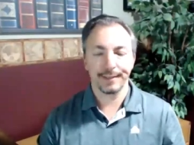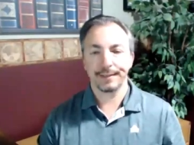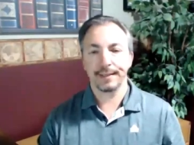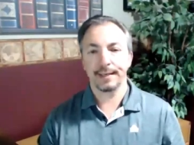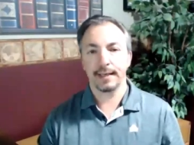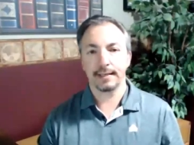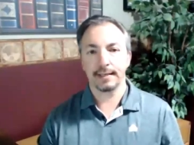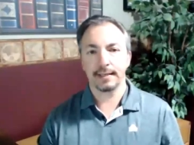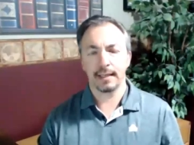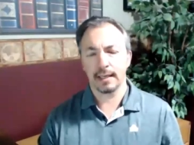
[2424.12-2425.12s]

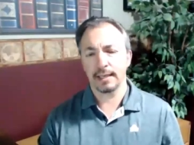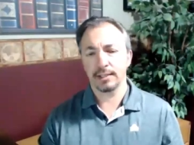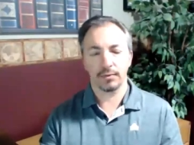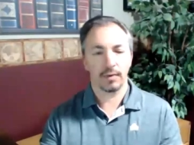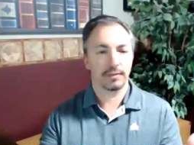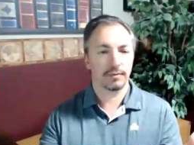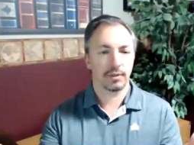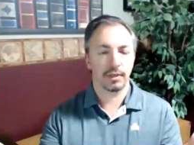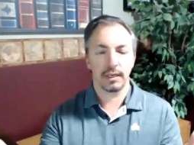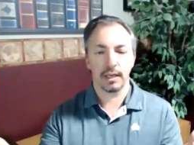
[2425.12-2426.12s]
And like I just read, I
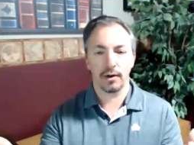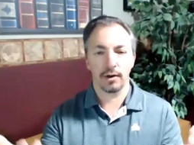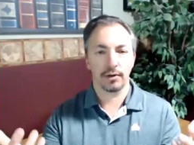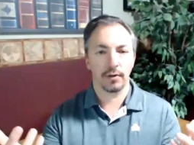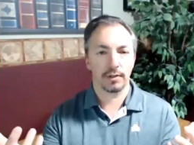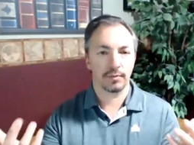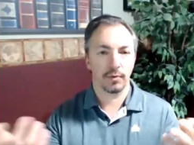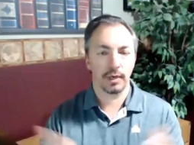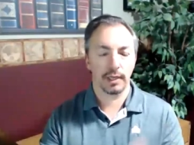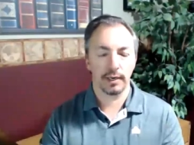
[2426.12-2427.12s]
was looking at an article this
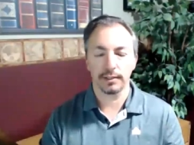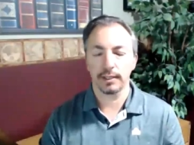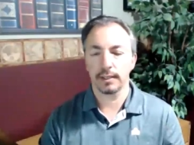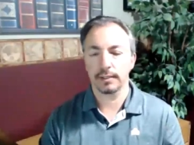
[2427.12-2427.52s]
morning here,